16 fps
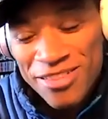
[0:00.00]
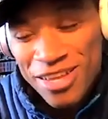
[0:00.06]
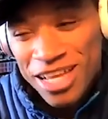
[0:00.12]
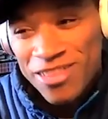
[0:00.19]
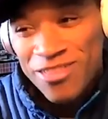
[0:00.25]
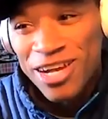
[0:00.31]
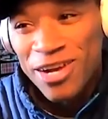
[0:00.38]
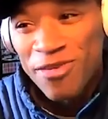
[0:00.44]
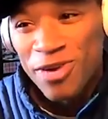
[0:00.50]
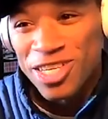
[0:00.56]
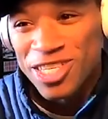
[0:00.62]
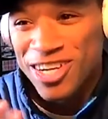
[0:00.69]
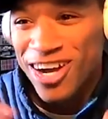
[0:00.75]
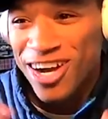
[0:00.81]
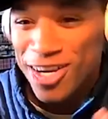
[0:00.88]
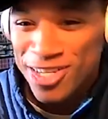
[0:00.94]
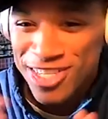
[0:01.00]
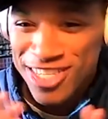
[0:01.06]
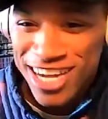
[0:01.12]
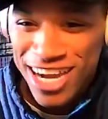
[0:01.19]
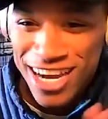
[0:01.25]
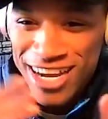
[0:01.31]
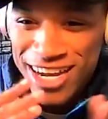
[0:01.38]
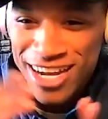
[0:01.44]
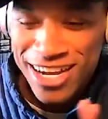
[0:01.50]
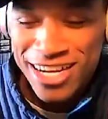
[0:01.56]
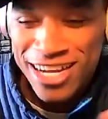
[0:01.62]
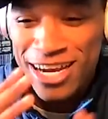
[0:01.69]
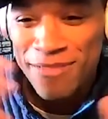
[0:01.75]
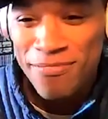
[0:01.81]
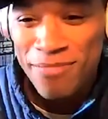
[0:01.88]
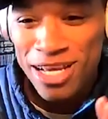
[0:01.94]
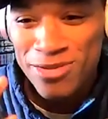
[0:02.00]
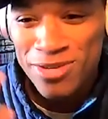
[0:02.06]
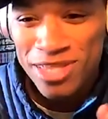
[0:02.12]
late race cautions kind of mess